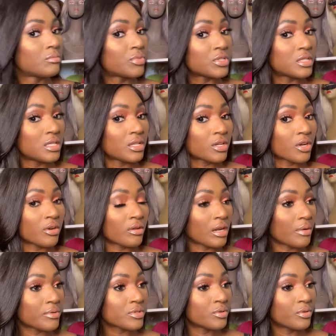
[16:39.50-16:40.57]
But see the curl
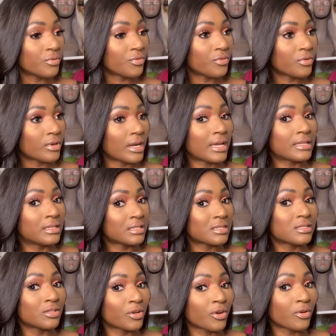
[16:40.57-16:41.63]
I was going for? Like, this
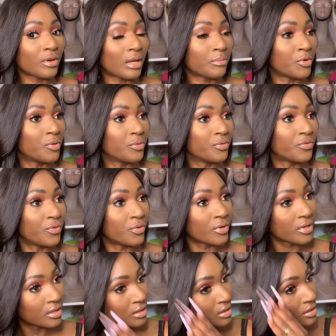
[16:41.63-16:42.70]
is the curl I'm going
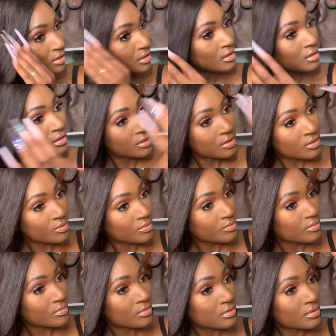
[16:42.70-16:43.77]
for.
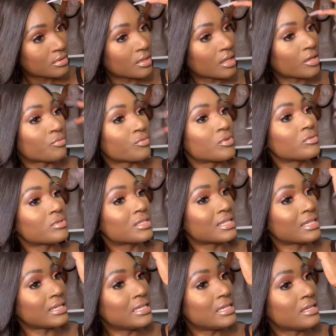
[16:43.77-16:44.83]
Like, real
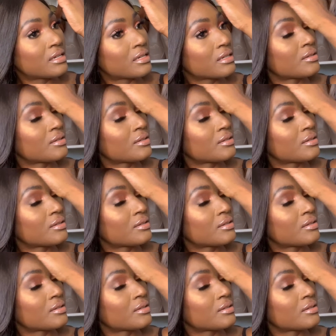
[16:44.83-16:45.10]
sleek.